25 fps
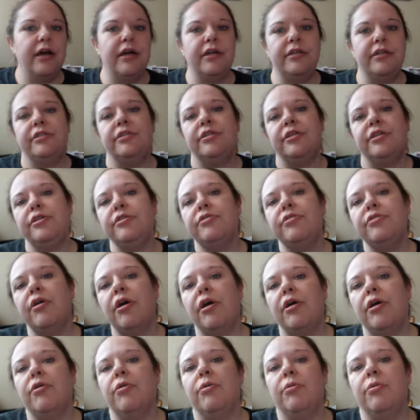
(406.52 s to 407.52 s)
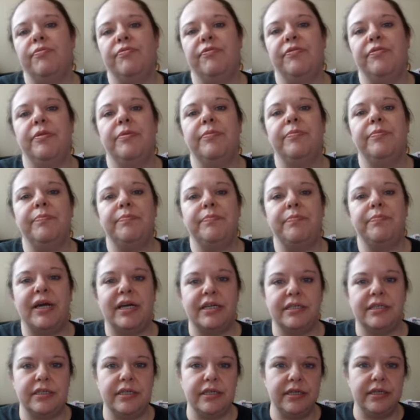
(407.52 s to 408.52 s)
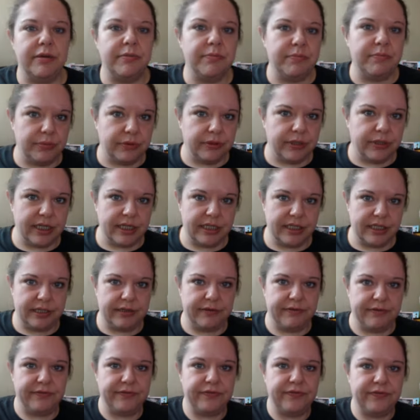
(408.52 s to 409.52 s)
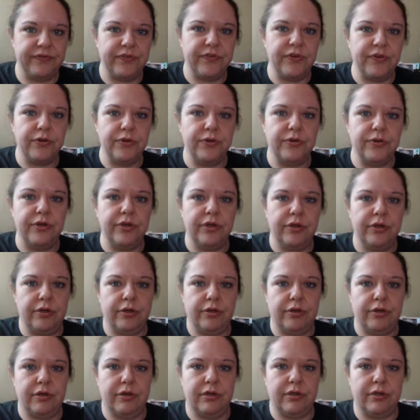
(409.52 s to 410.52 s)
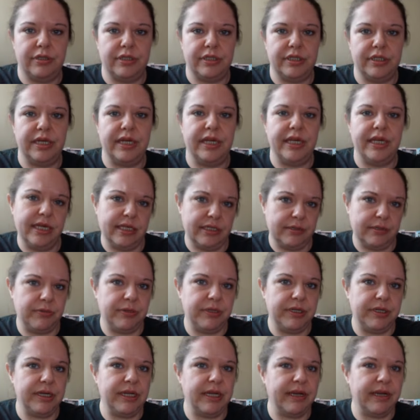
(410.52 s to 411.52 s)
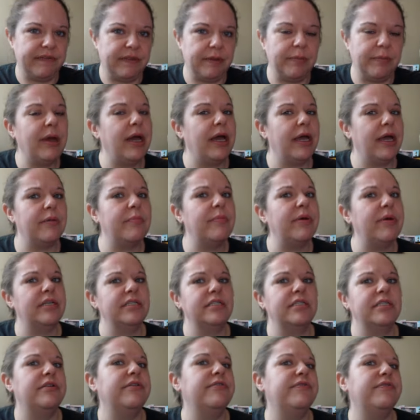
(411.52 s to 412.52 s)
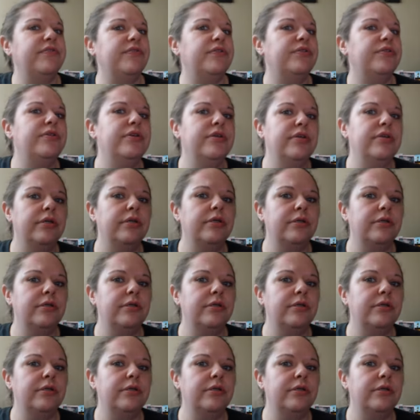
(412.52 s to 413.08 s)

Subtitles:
until you got home from the basket of blessed food on Sunday. Yes, we did have to pack a basket of food,